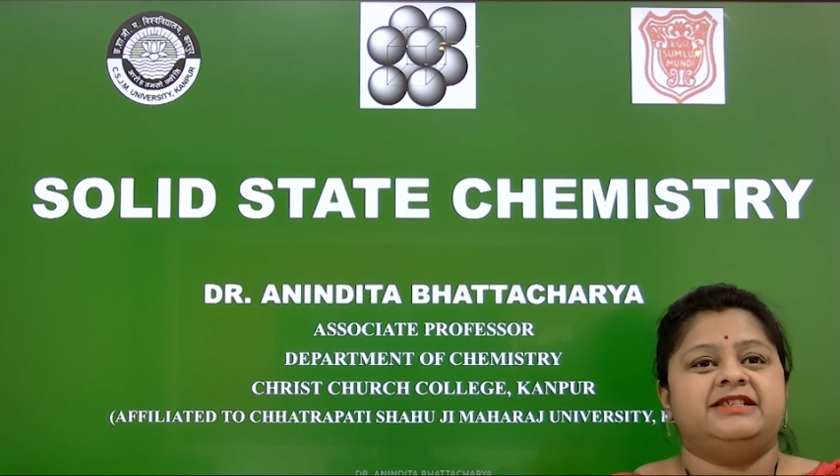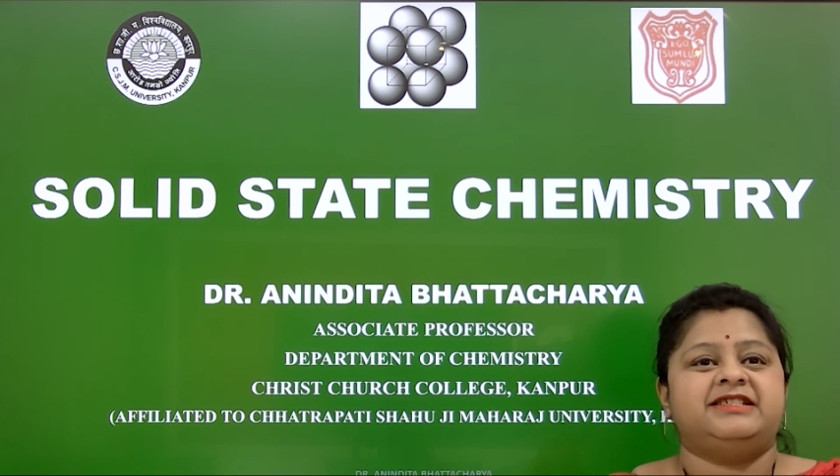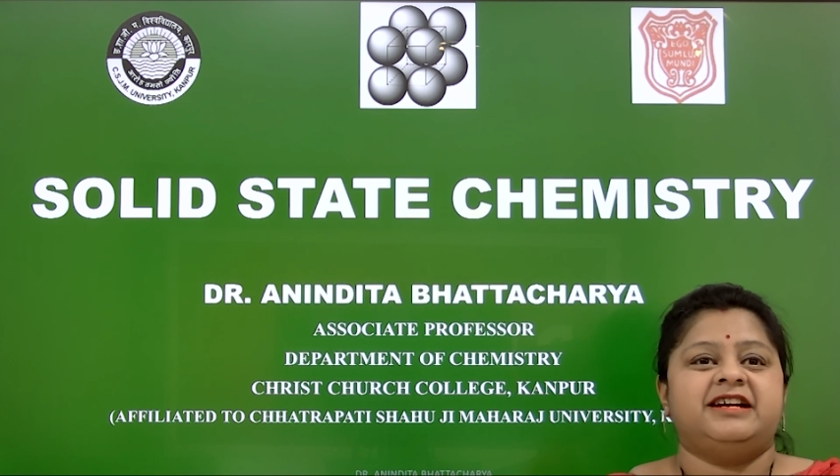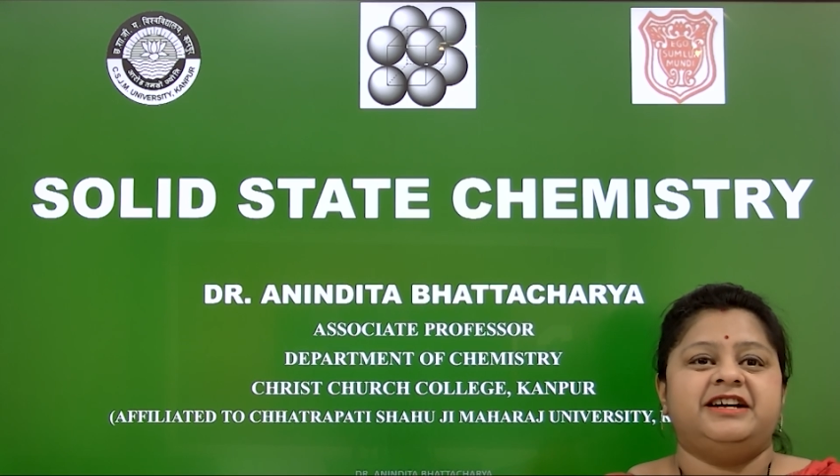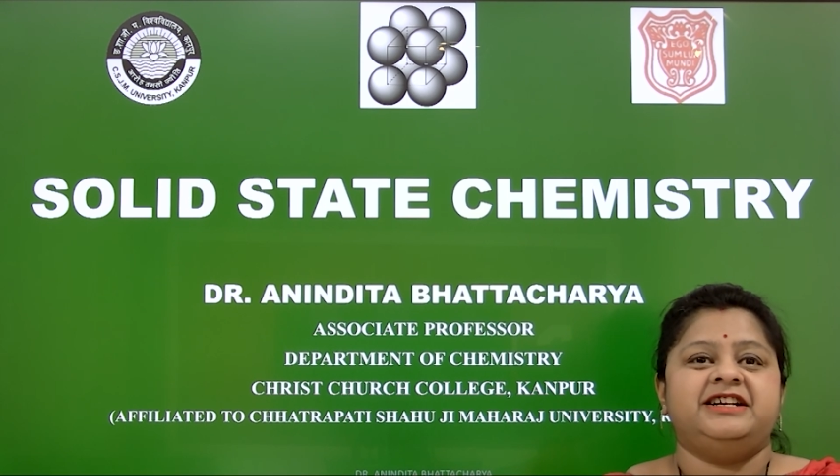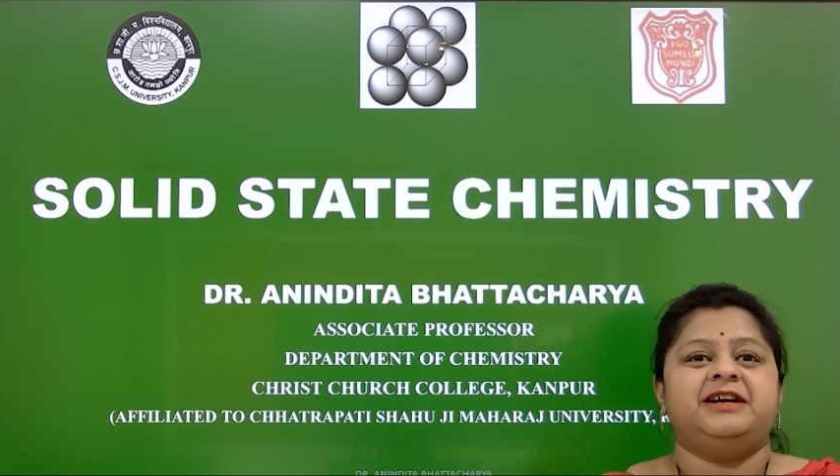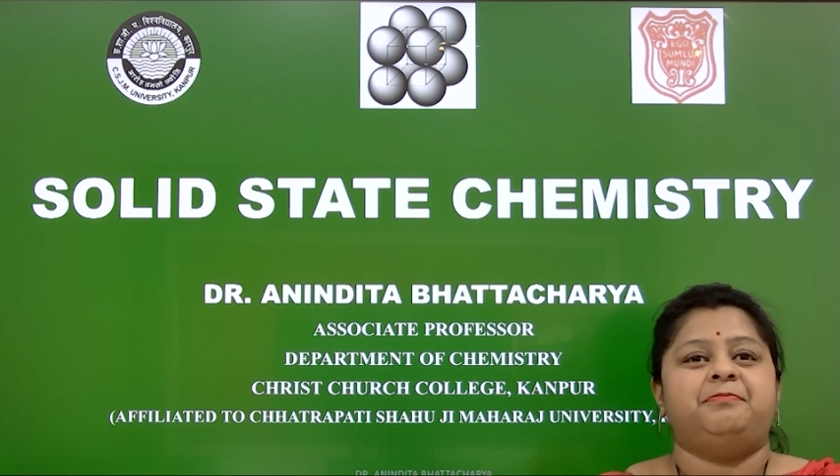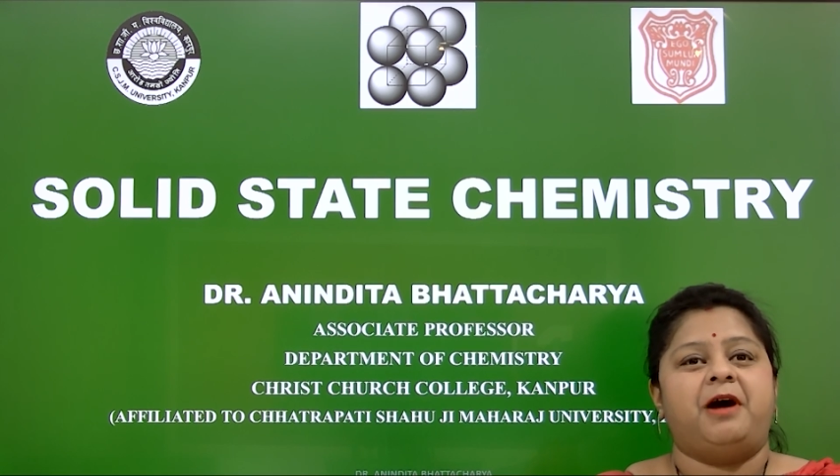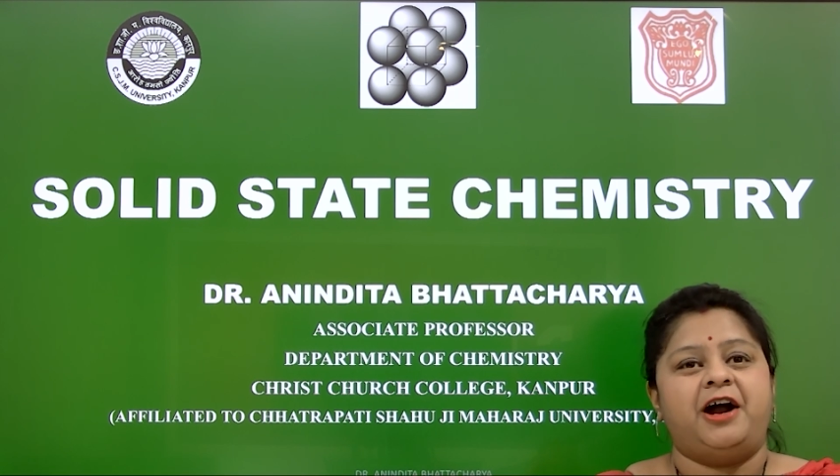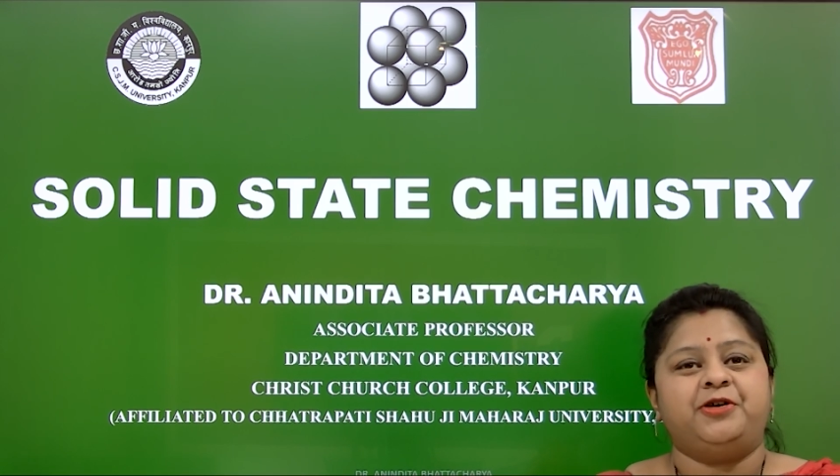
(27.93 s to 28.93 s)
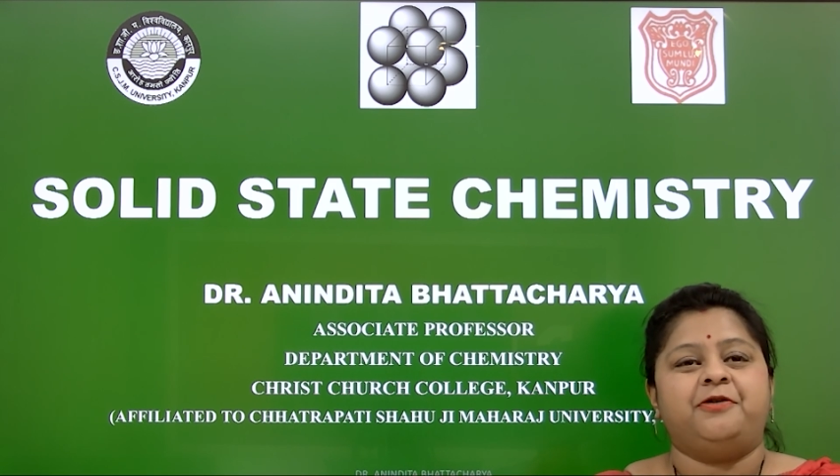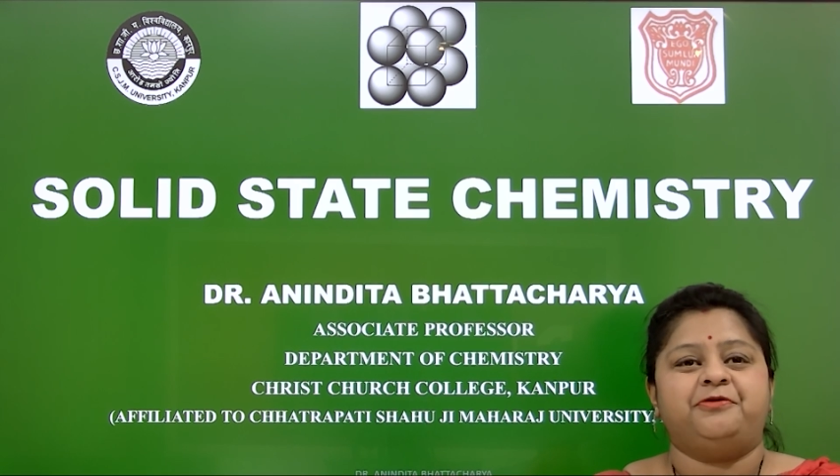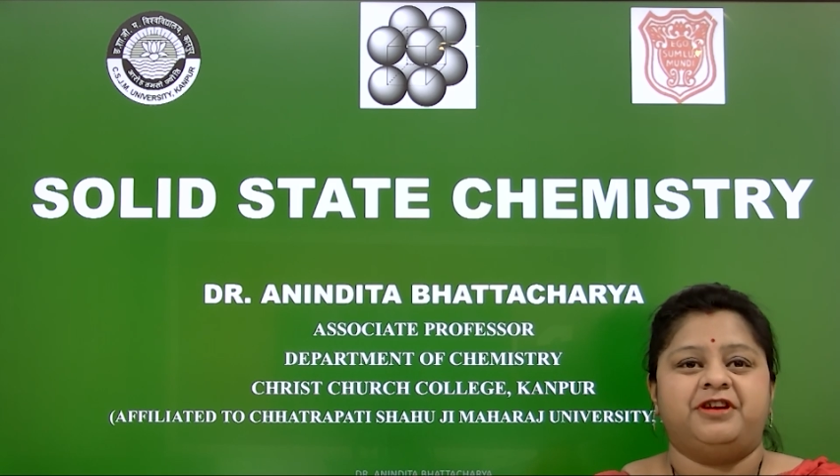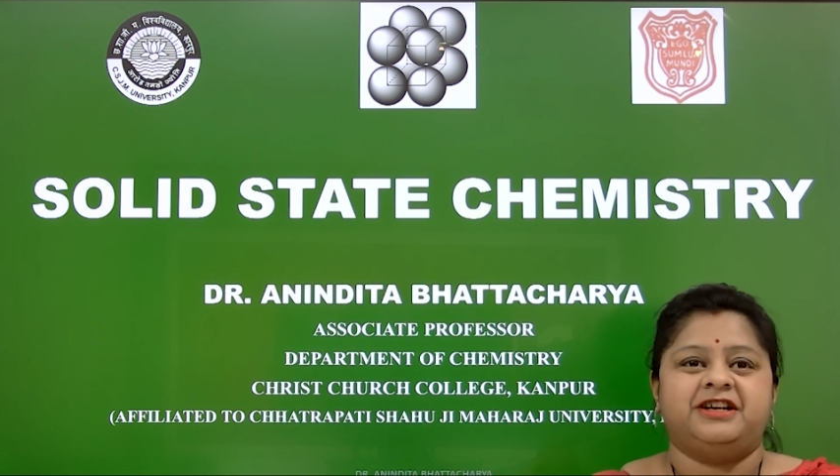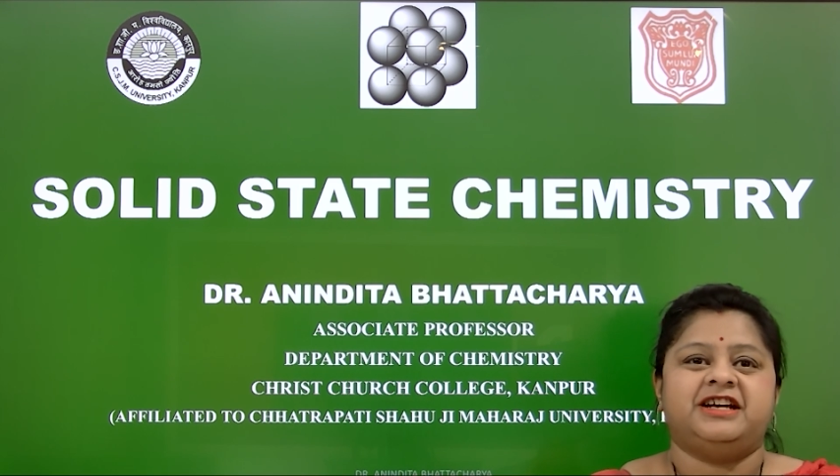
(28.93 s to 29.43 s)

studied a part of it